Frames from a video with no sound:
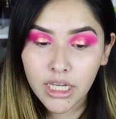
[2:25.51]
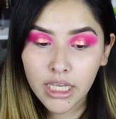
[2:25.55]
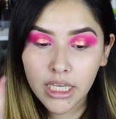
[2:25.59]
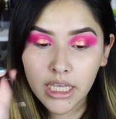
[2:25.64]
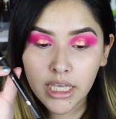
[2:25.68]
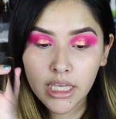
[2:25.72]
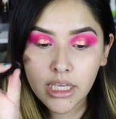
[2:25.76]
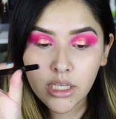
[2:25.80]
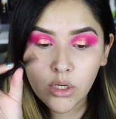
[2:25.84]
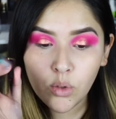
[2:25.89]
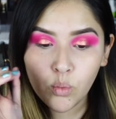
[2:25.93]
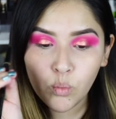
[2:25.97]

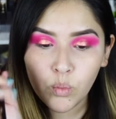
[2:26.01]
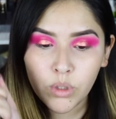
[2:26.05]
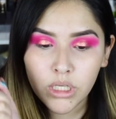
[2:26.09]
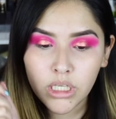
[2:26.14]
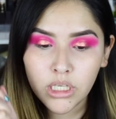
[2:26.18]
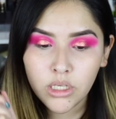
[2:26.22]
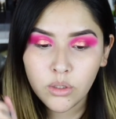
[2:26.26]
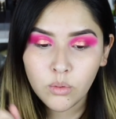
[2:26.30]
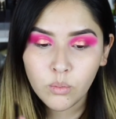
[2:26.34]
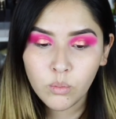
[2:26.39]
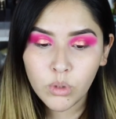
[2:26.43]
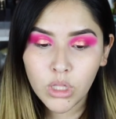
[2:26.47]
and
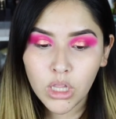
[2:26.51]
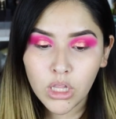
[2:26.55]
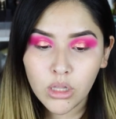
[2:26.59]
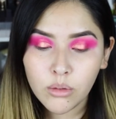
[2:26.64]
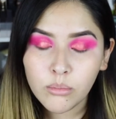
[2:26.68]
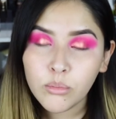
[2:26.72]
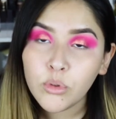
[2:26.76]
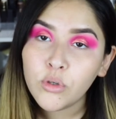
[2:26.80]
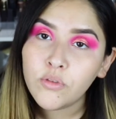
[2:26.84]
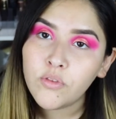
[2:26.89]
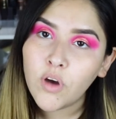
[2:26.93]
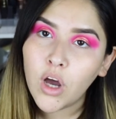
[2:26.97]
we
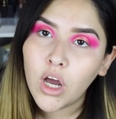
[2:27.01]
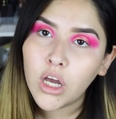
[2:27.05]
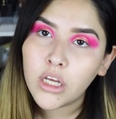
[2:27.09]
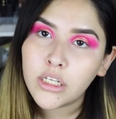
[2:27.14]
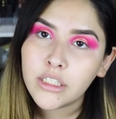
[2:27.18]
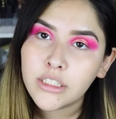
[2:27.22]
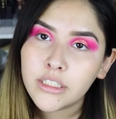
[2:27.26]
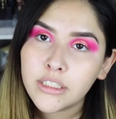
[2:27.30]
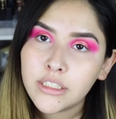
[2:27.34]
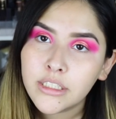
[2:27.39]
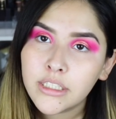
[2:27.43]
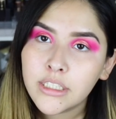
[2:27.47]
will move
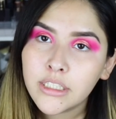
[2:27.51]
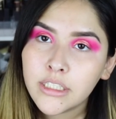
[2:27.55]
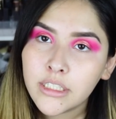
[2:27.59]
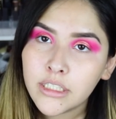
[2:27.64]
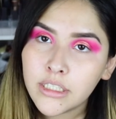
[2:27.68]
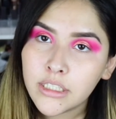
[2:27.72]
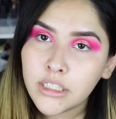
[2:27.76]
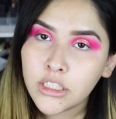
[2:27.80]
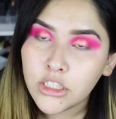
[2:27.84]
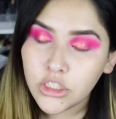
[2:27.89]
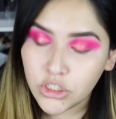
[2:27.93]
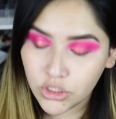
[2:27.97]
on
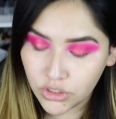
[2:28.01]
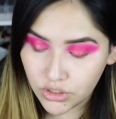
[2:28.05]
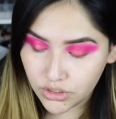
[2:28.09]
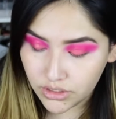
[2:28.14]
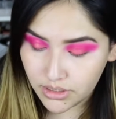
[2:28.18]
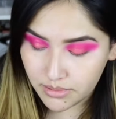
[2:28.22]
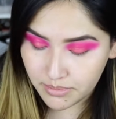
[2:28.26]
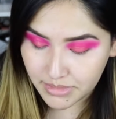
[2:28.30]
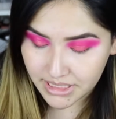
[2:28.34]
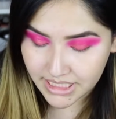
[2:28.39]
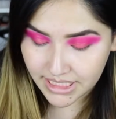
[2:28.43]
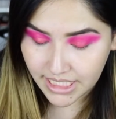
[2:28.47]
to
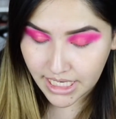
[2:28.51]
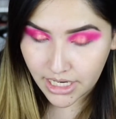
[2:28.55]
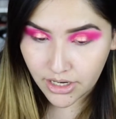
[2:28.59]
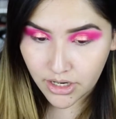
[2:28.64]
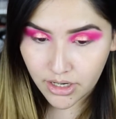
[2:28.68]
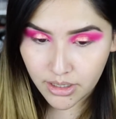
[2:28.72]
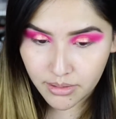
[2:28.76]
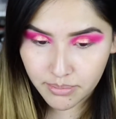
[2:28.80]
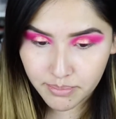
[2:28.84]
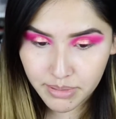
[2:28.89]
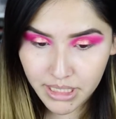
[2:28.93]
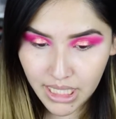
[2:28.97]
the
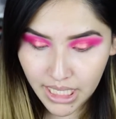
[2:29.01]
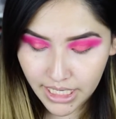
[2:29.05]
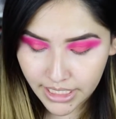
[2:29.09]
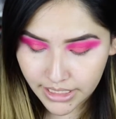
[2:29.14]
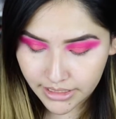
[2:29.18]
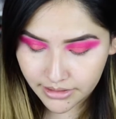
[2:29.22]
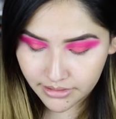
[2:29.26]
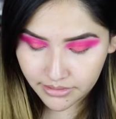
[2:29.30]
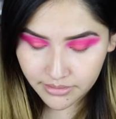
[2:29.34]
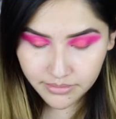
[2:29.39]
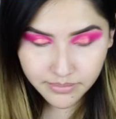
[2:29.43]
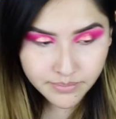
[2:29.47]
mascara
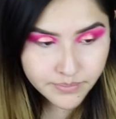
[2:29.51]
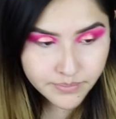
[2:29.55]
applying.